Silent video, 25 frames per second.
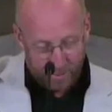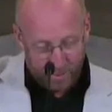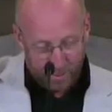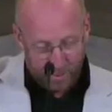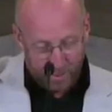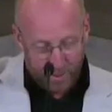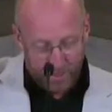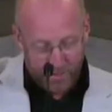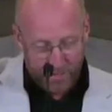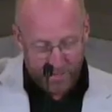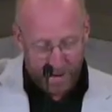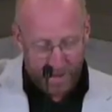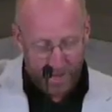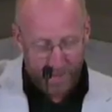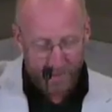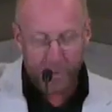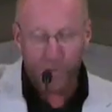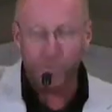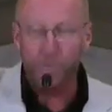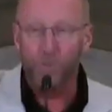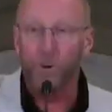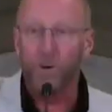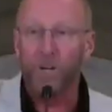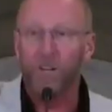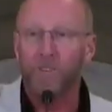We saw
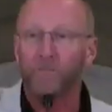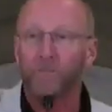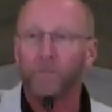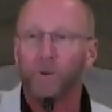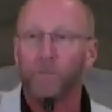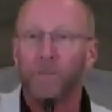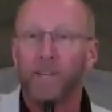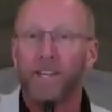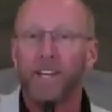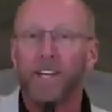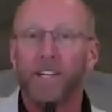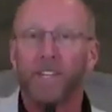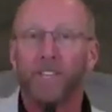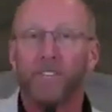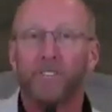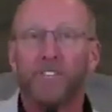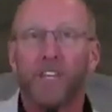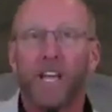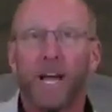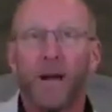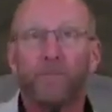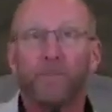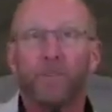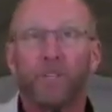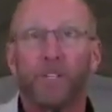this morning from the end of
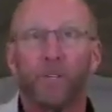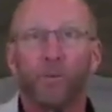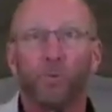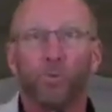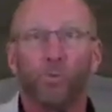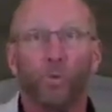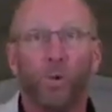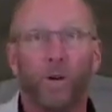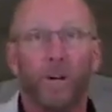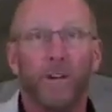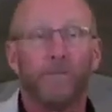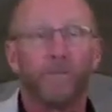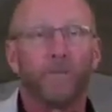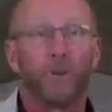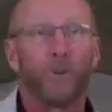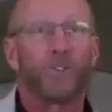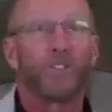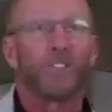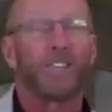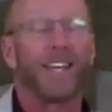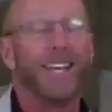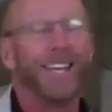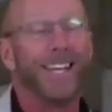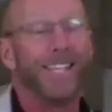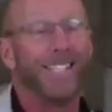chapter 1,
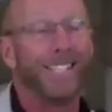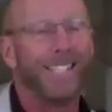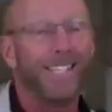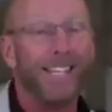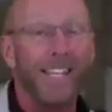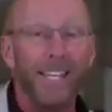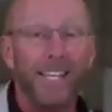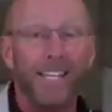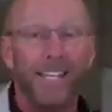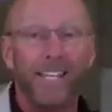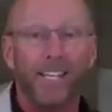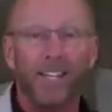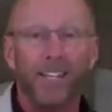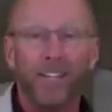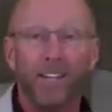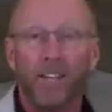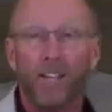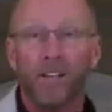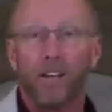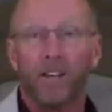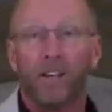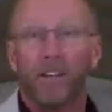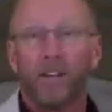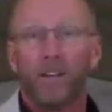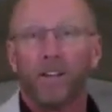verse 18.
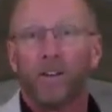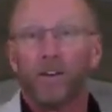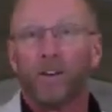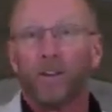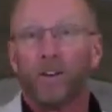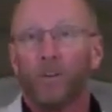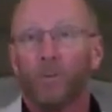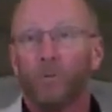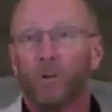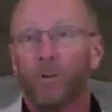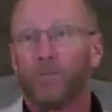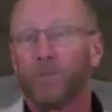Well,